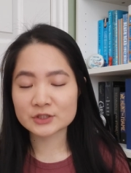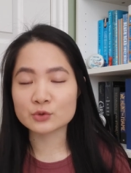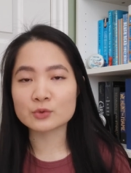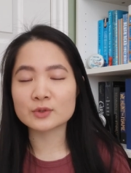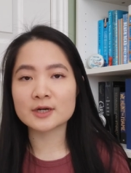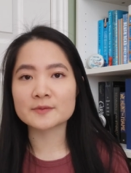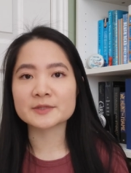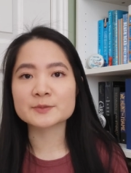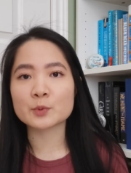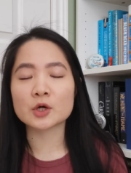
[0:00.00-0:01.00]
So um,
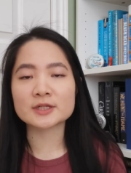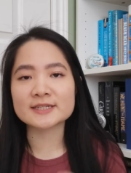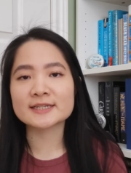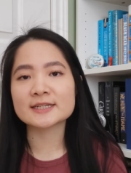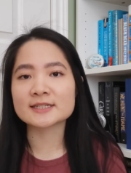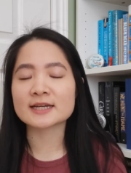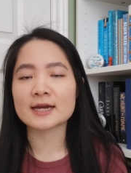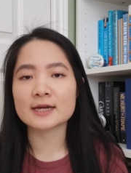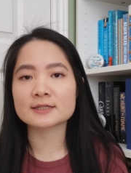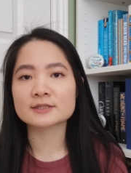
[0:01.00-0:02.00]
this part did hint
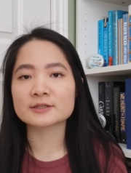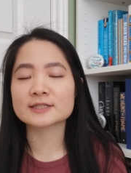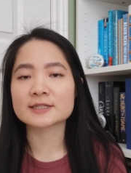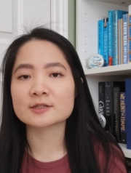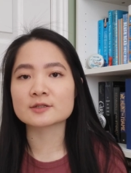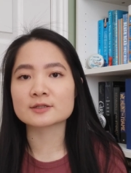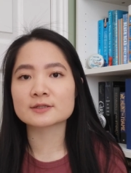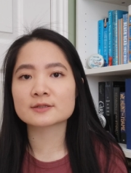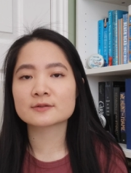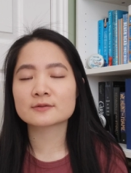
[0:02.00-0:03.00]
at
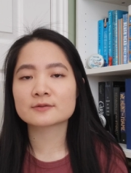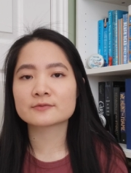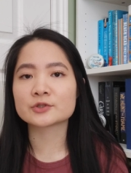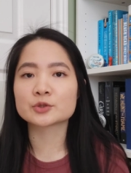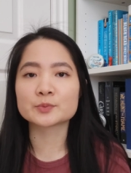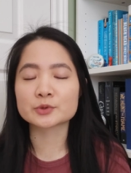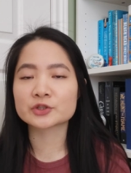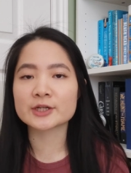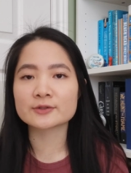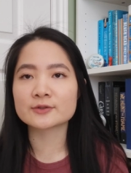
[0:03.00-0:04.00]
Celestina's future
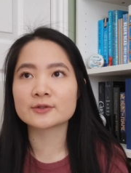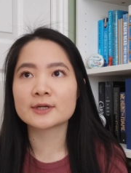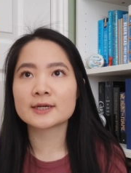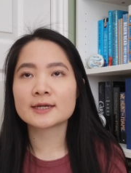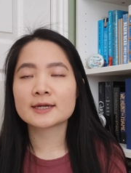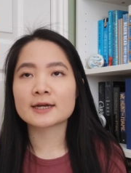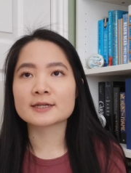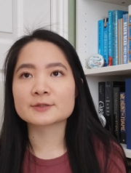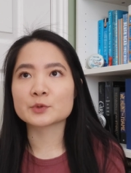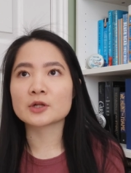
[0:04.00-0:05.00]
betrayal,
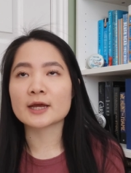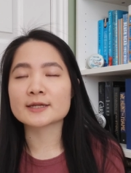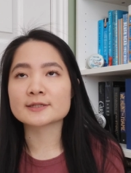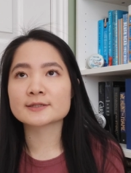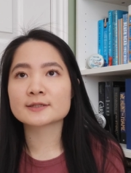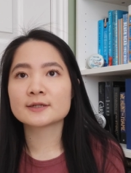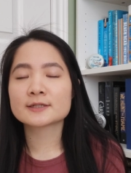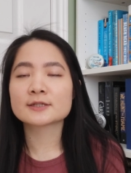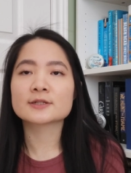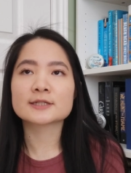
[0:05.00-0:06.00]
as well as
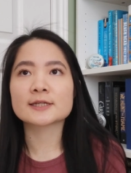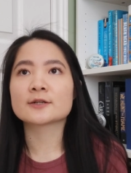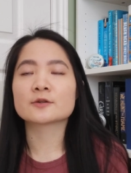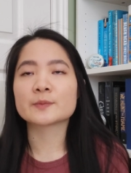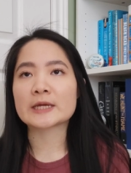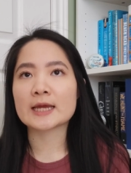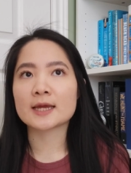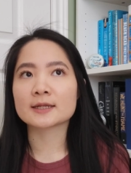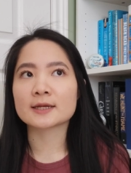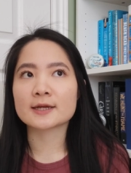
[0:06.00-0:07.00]
Celestina
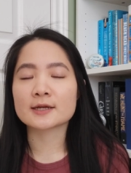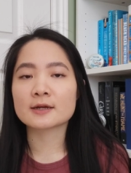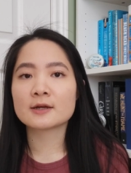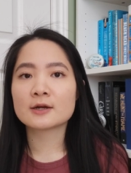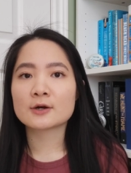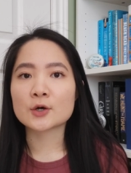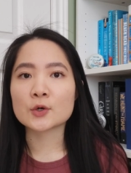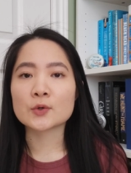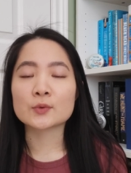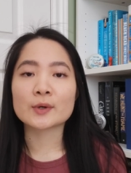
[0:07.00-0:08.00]
being like,
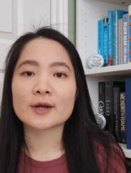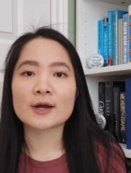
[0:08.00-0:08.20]
oh,